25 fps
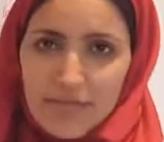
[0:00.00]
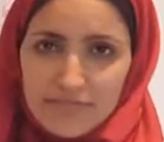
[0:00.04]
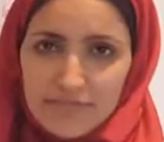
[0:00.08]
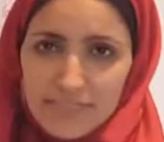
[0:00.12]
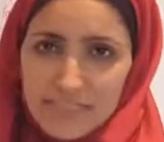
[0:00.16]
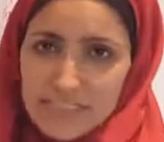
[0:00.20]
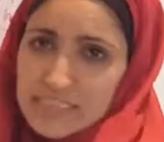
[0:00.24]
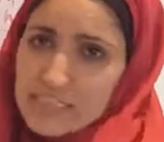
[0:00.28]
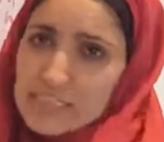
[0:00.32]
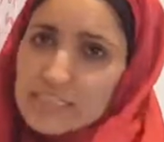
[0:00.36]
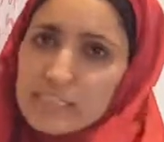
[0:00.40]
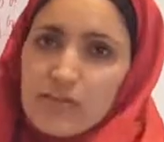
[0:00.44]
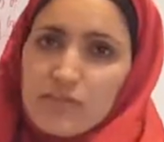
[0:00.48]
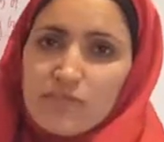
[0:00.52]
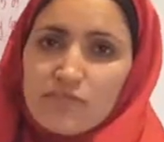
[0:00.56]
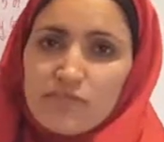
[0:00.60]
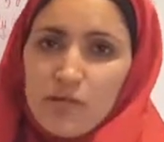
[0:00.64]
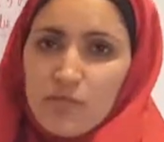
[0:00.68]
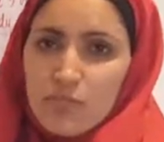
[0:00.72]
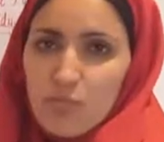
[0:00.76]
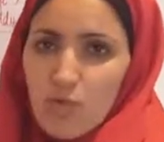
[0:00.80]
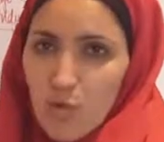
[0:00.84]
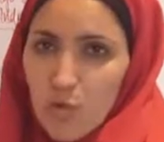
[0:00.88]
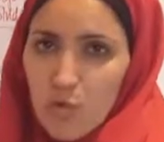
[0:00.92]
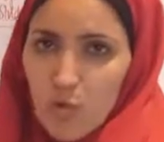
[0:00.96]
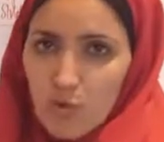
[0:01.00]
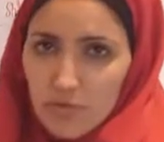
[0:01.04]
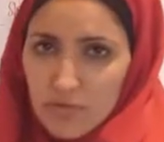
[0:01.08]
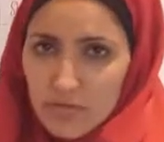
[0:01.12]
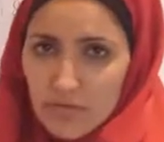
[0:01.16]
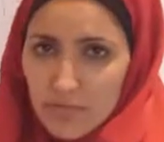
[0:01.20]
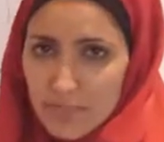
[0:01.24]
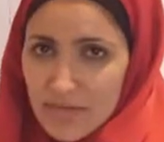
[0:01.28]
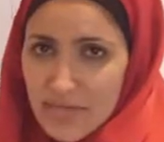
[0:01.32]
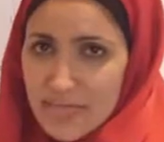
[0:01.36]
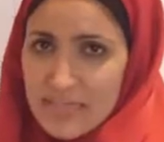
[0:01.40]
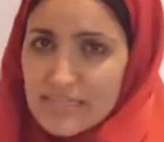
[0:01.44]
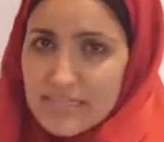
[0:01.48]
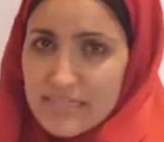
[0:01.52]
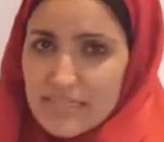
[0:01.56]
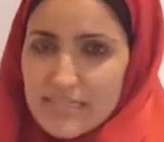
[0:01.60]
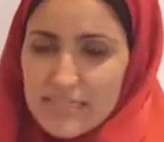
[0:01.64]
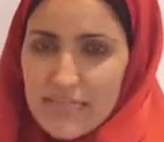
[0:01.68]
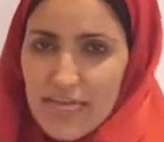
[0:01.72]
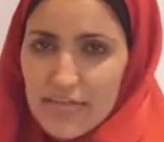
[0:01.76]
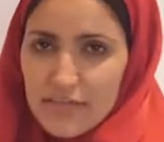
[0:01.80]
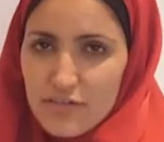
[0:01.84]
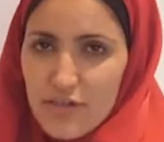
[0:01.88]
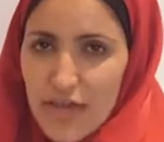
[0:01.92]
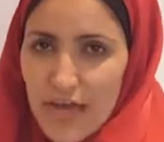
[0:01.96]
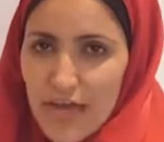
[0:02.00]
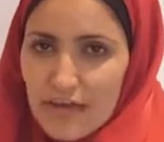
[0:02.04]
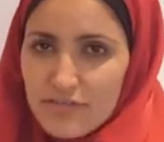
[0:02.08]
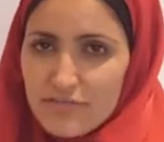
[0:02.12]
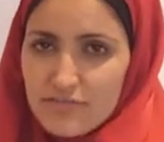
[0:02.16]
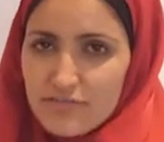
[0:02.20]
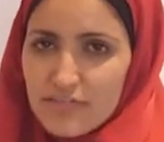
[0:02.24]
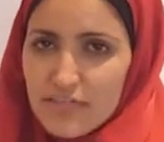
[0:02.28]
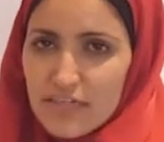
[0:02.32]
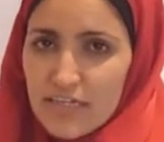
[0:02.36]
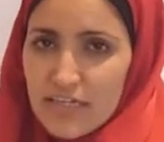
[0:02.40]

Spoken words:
evidence from all the pieces that you have